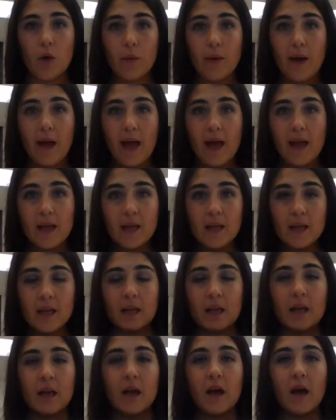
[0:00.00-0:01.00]
Okay?
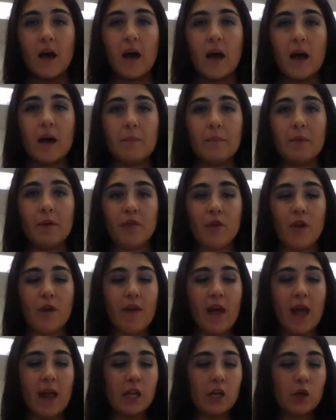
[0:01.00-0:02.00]
If you
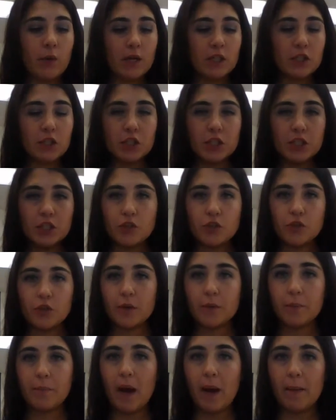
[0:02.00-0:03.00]
have any questions, you
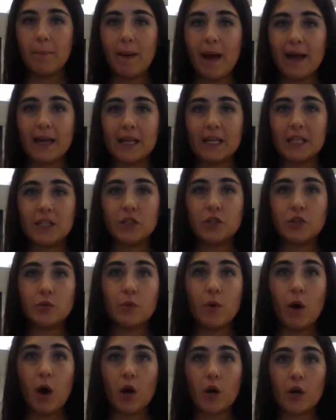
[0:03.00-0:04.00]
can pop back
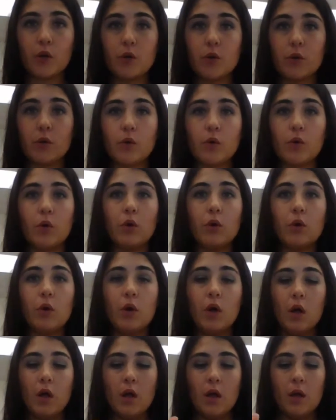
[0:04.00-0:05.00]
into our
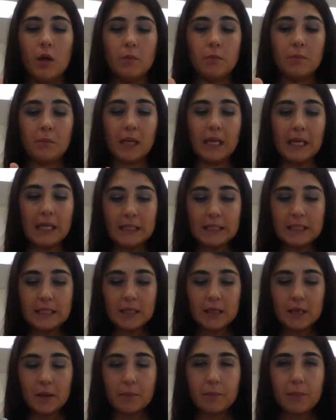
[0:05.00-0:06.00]
Google
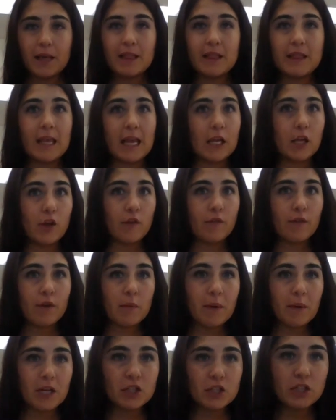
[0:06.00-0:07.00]
Meet. But thank you
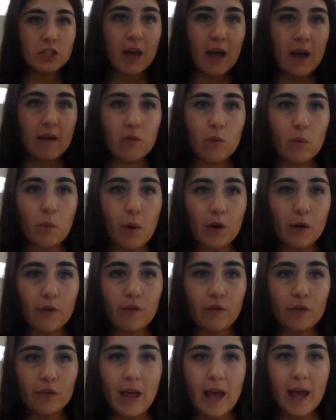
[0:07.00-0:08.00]
very much. Have a
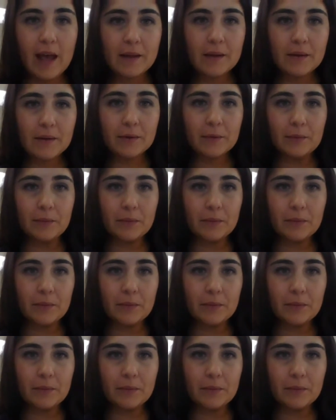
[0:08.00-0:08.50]
wonderful day.